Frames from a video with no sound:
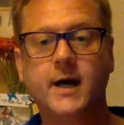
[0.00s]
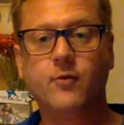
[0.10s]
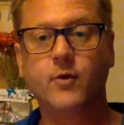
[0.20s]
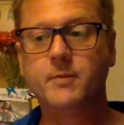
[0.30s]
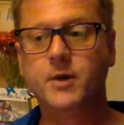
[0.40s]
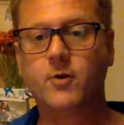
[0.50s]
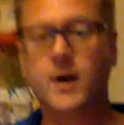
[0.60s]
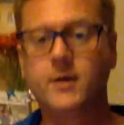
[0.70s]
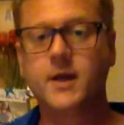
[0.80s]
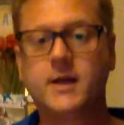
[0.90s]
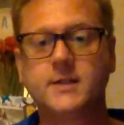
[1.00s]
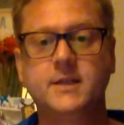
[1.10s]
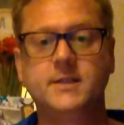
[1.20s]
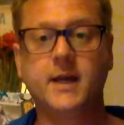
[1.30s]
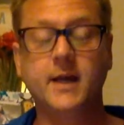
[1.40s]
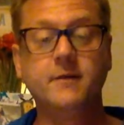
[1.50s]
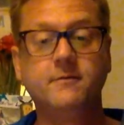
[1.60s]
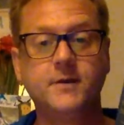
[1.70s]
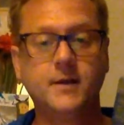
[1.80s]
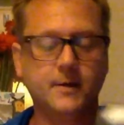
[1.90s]
a ribbon around it because it's a
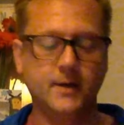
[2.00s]
gift,